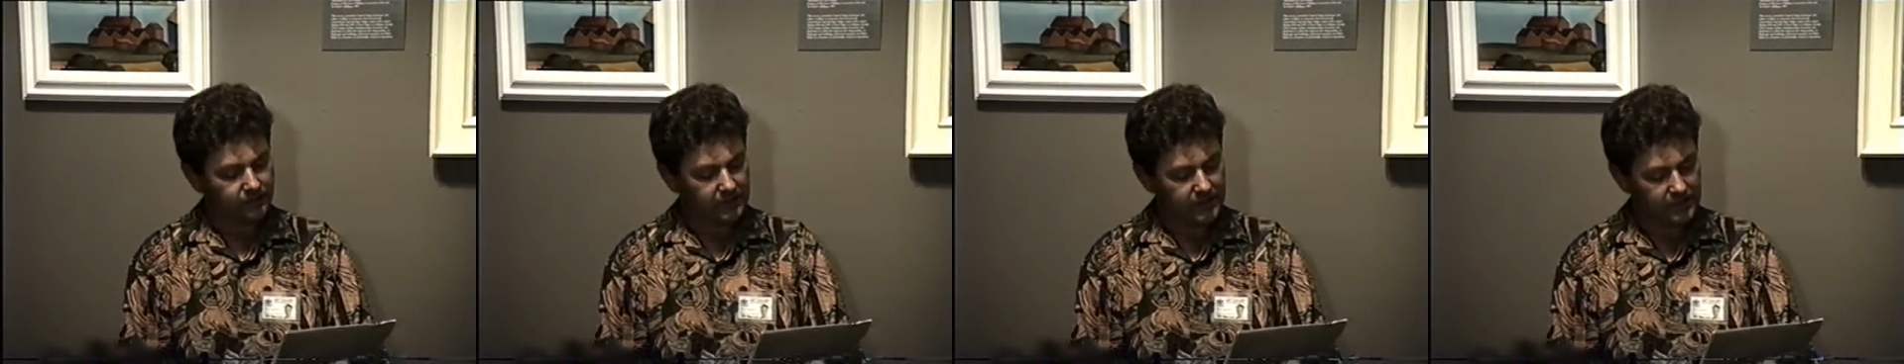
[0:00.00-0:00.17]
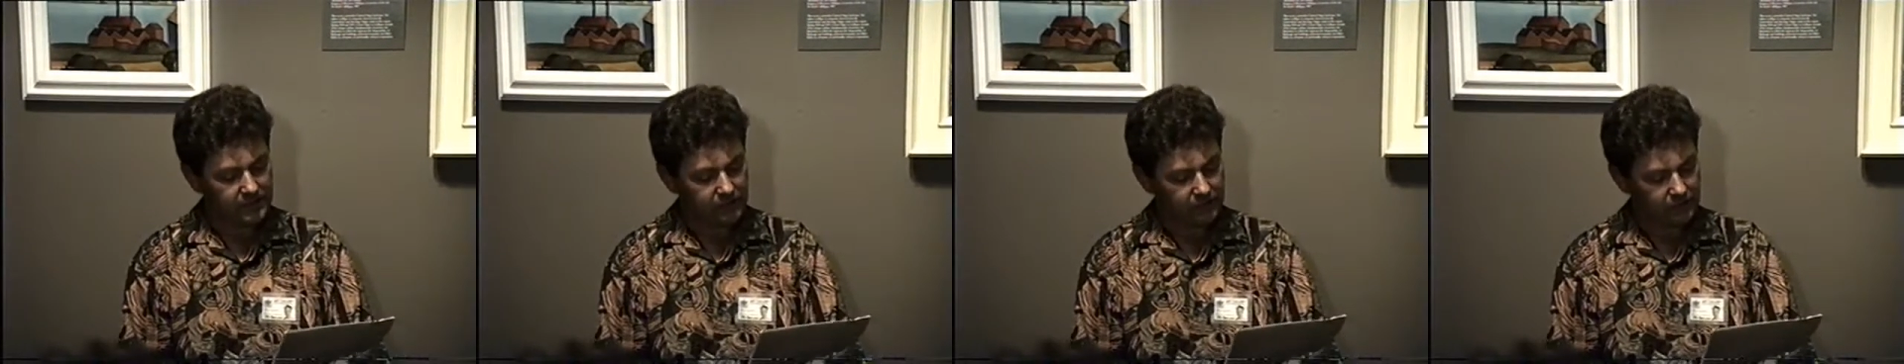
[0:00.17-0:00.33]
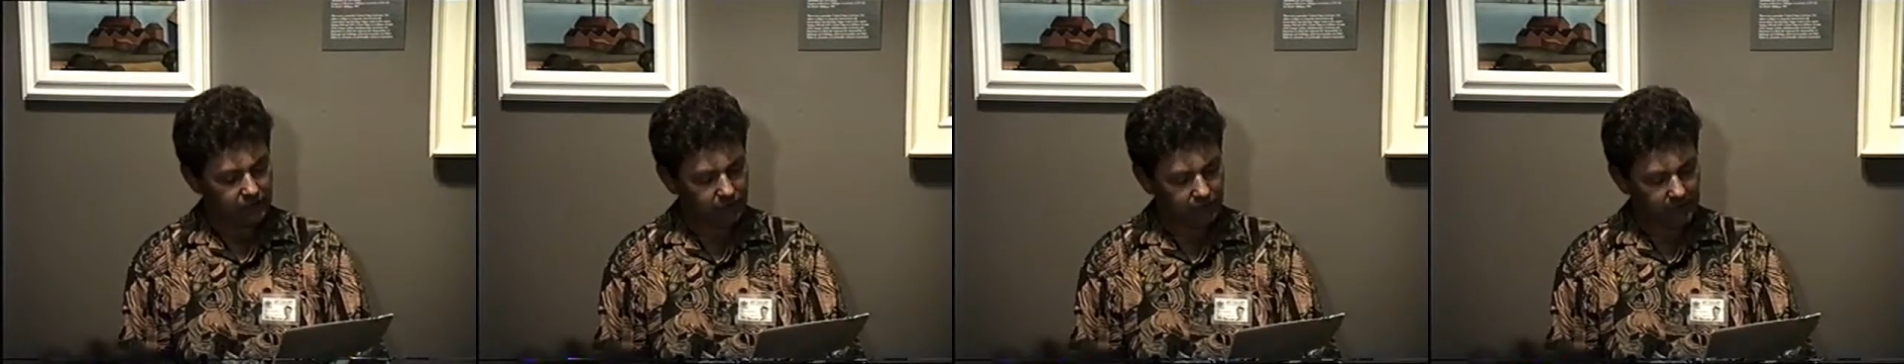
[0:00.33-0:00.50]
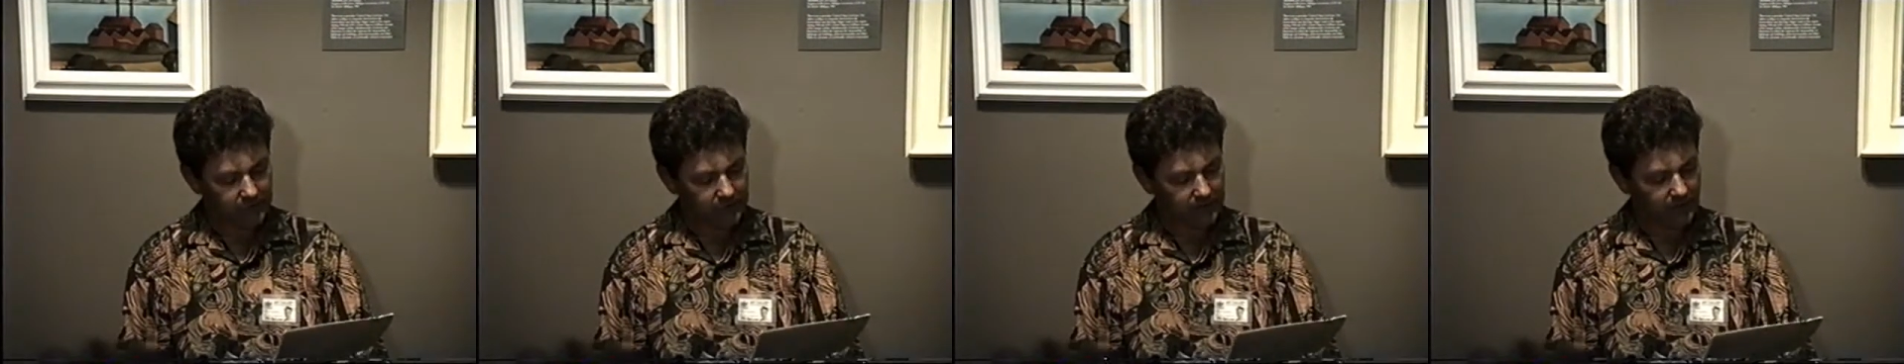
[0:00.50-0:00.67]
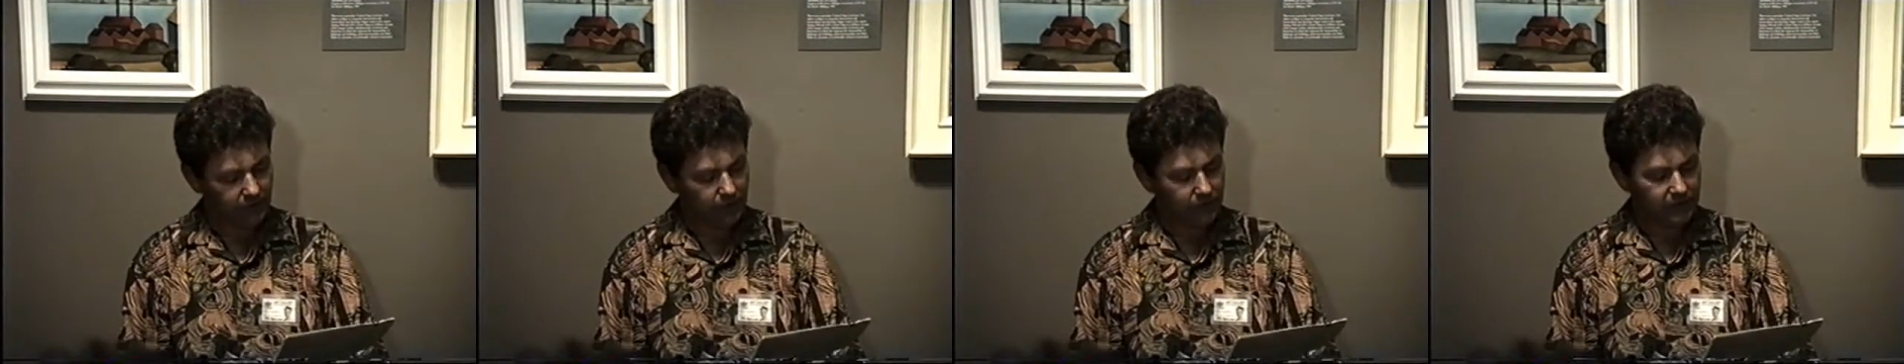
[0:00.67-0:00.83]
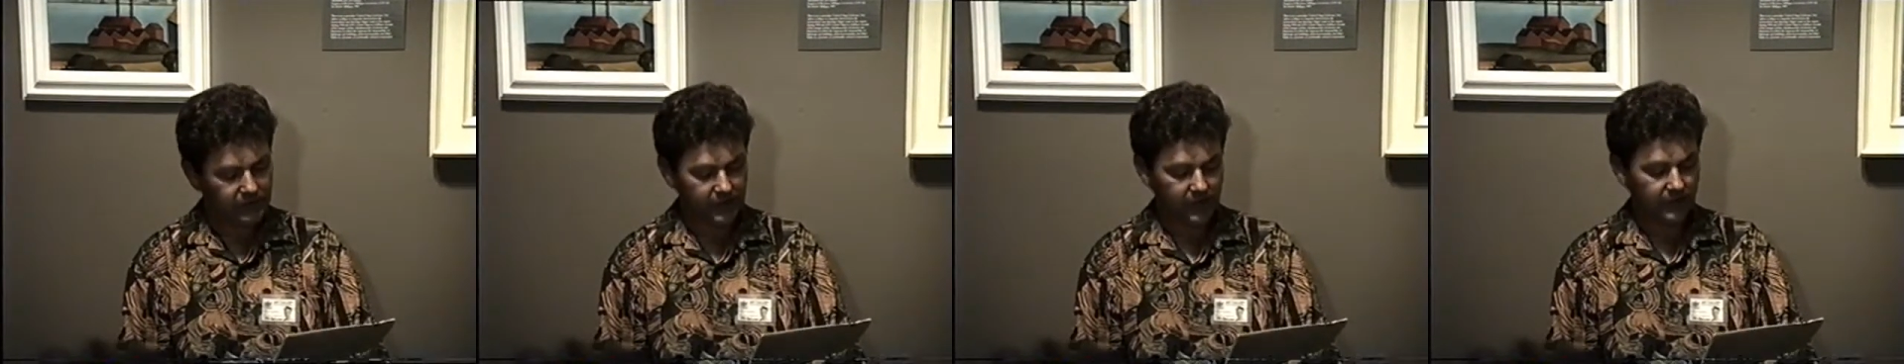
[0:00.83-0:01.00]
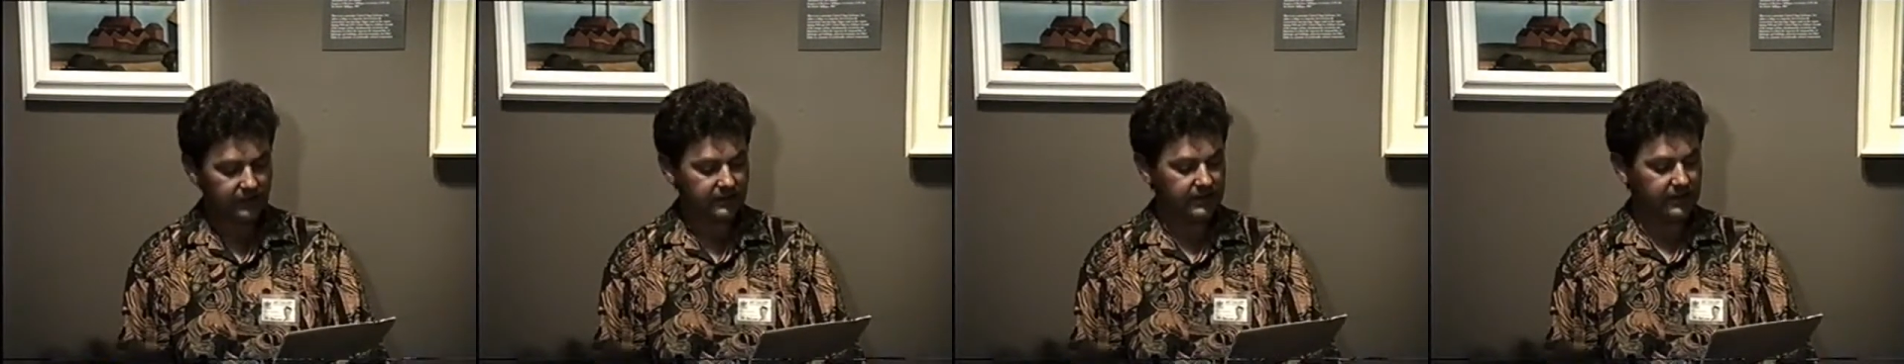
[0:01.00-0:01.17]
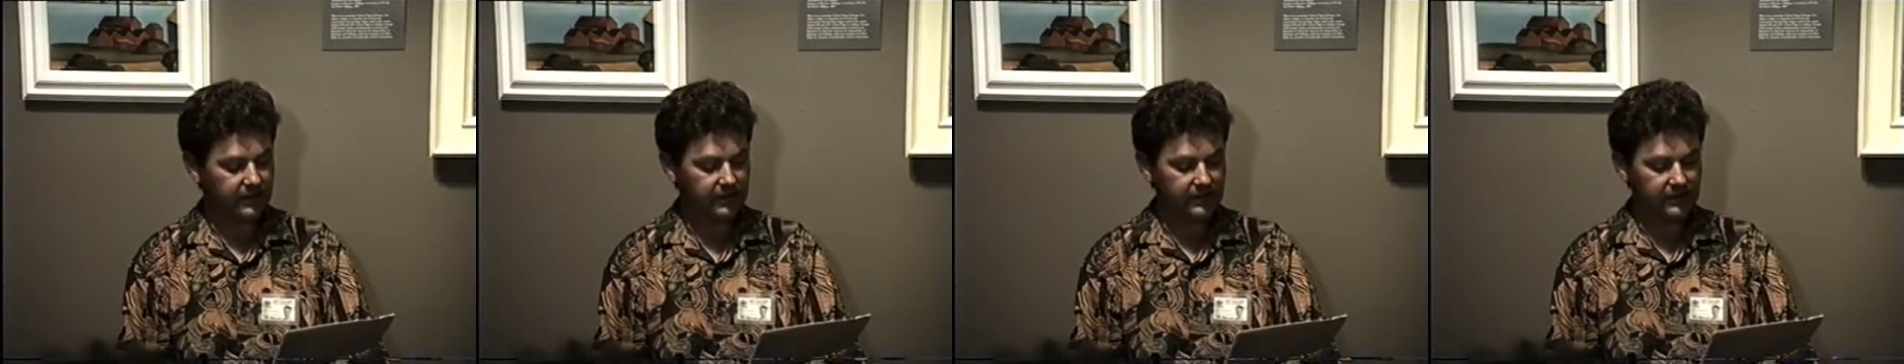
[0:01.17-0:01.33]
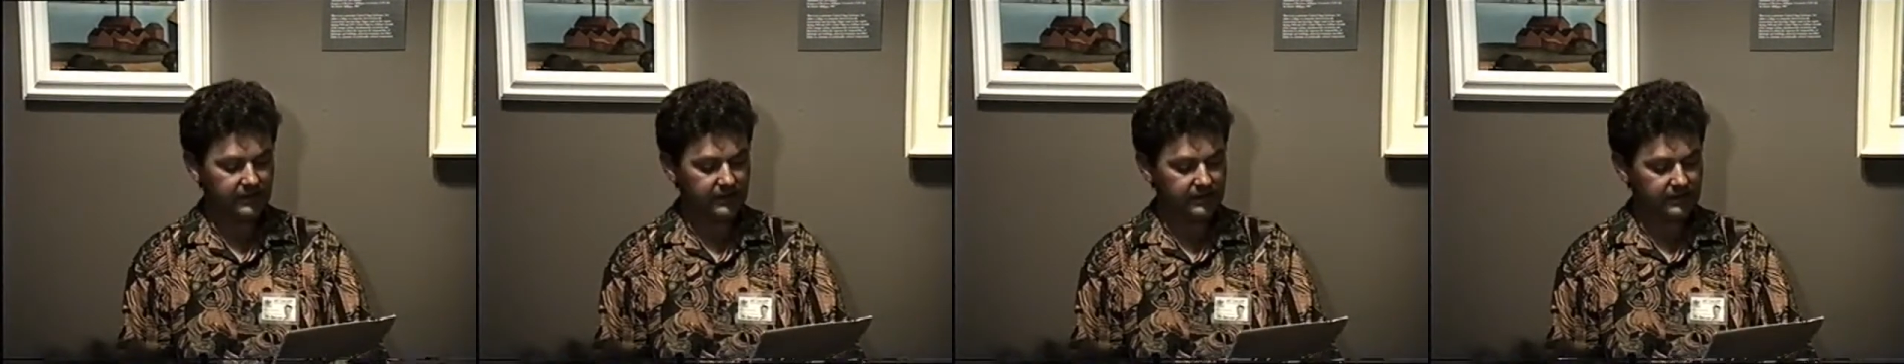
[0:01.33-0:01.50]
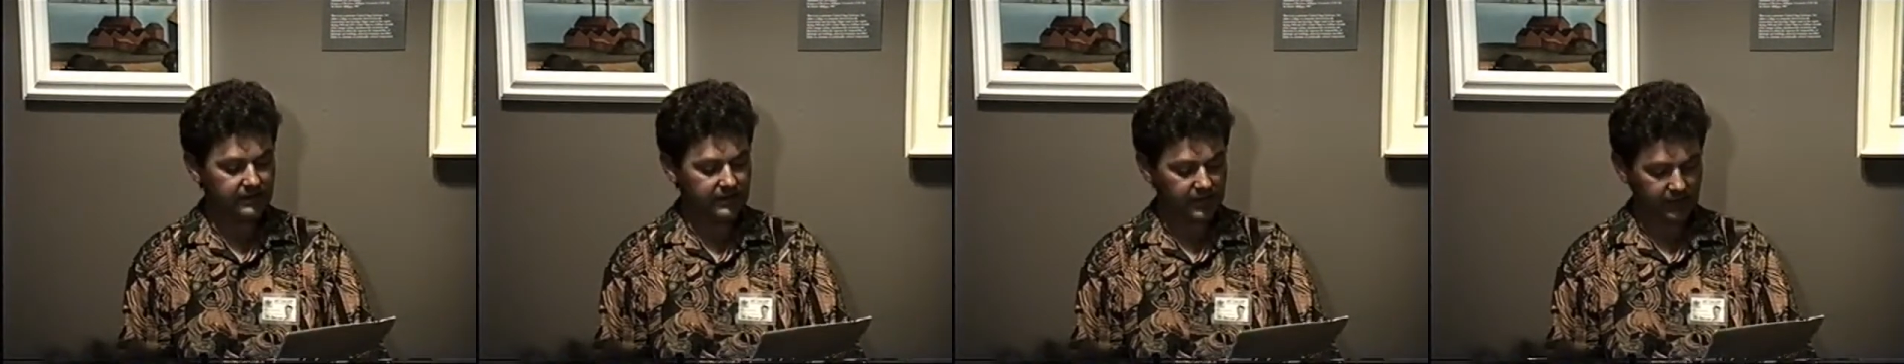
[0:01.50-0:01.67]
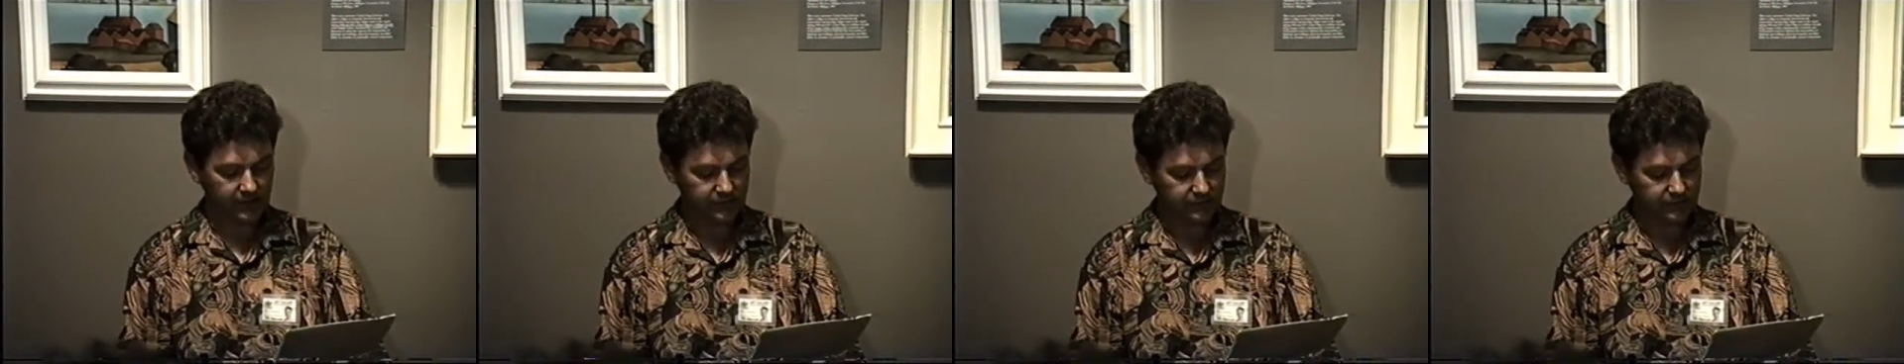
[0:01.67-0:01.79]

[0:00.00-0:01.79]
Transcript: mystery without any